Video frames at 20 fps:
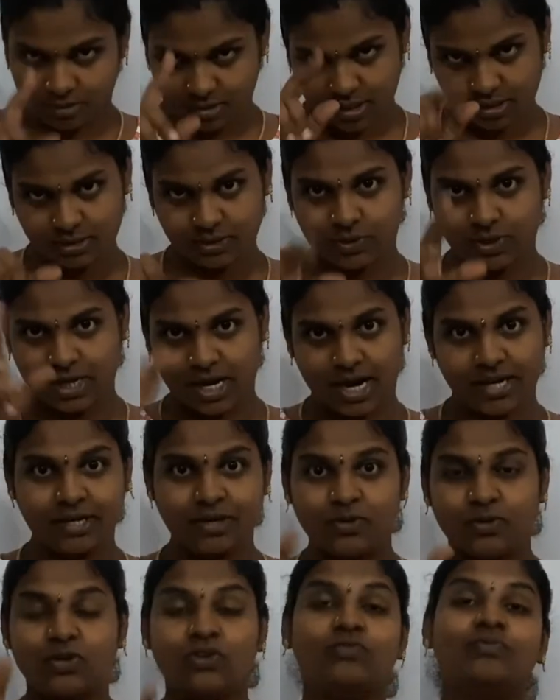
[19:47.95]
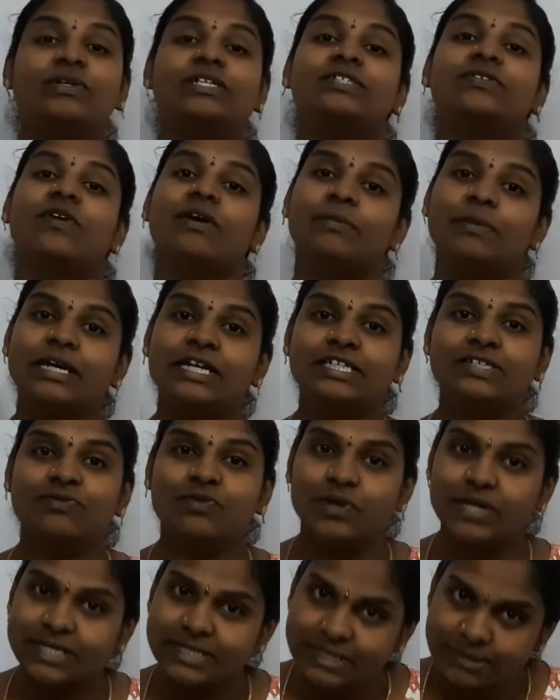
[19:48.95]
sorry, under root of b square minus
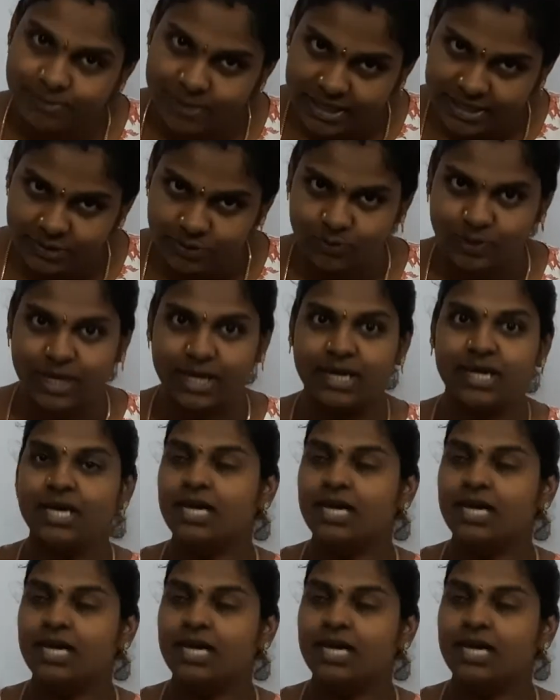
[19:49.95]
4ac by 2a.